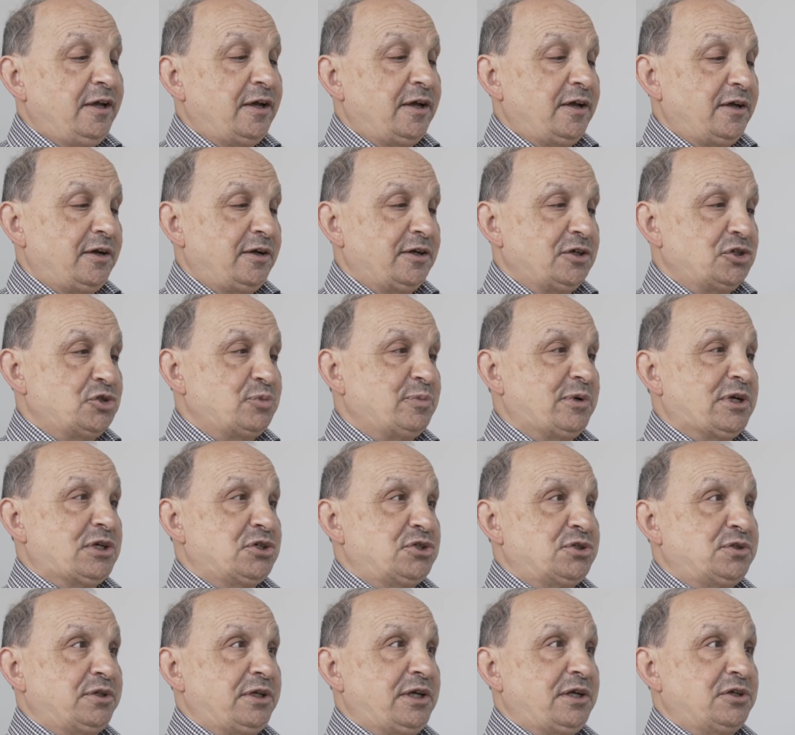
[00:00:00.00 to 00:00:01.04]
and I
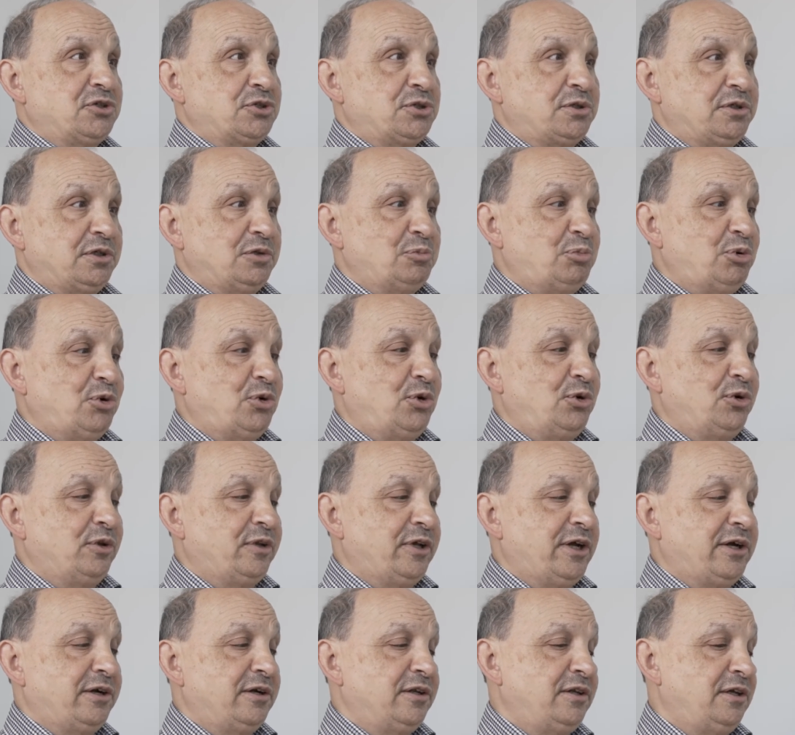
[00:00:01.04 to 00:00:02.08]
smashed against the pole
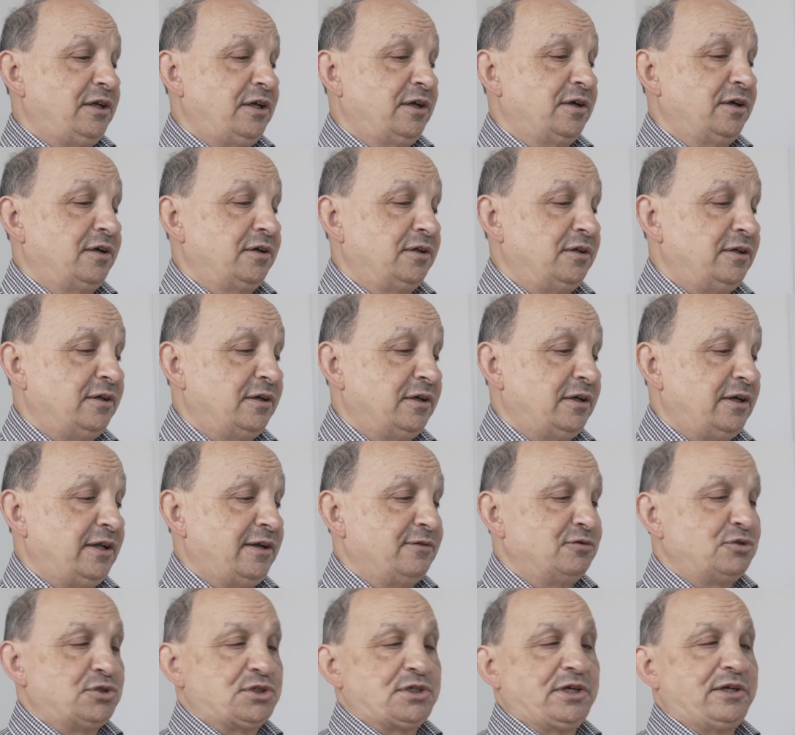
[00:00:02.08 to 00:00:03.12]
there, the
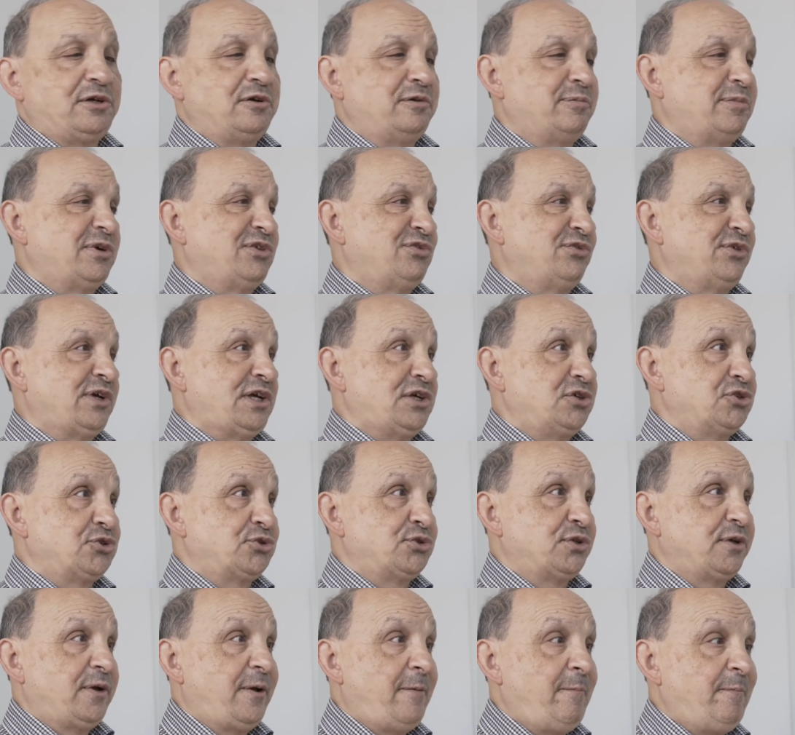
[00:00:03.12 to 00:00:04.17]
left side of my
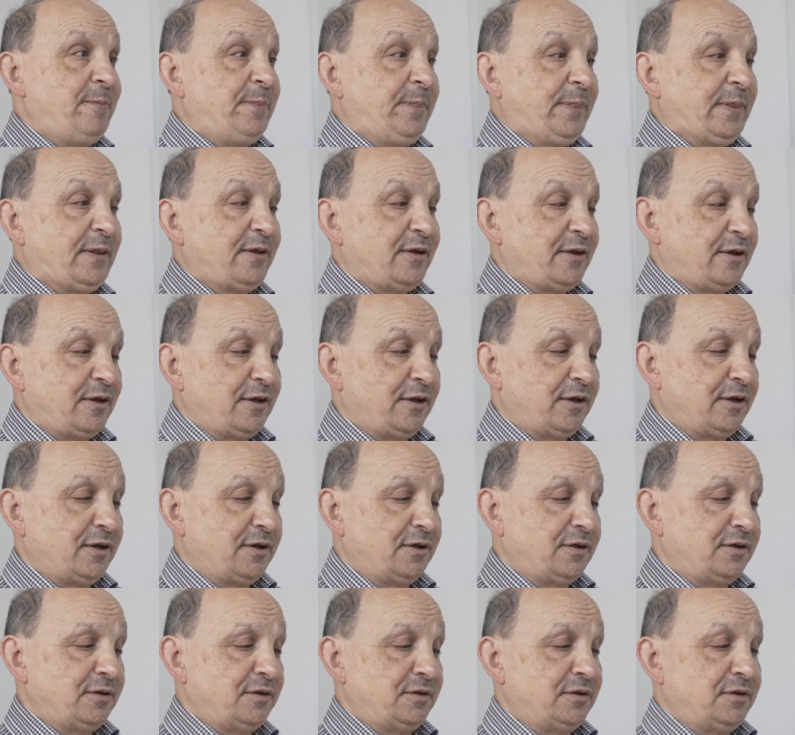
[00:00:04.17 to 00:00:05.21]
face,
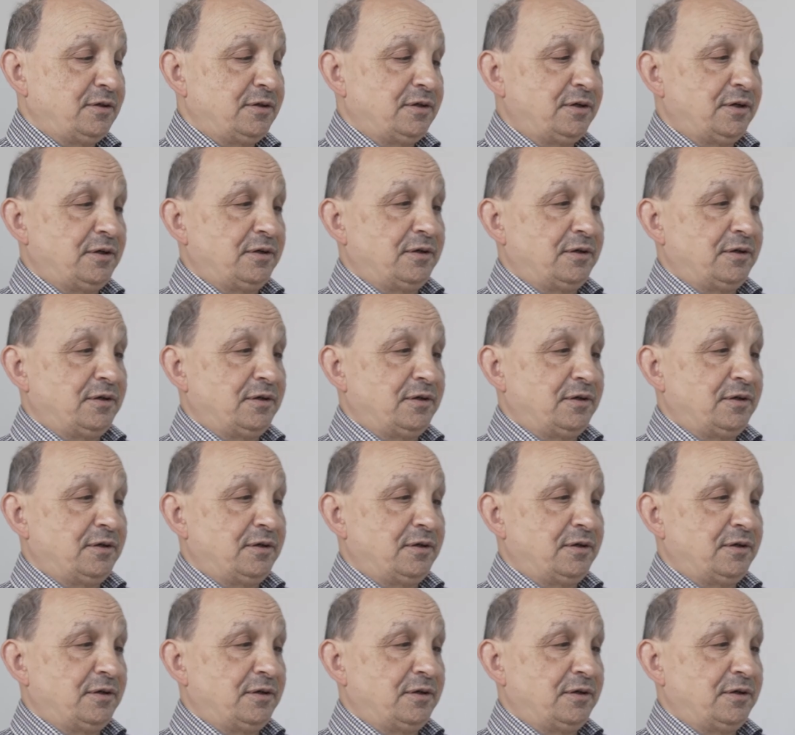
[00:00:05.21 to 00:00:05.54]
and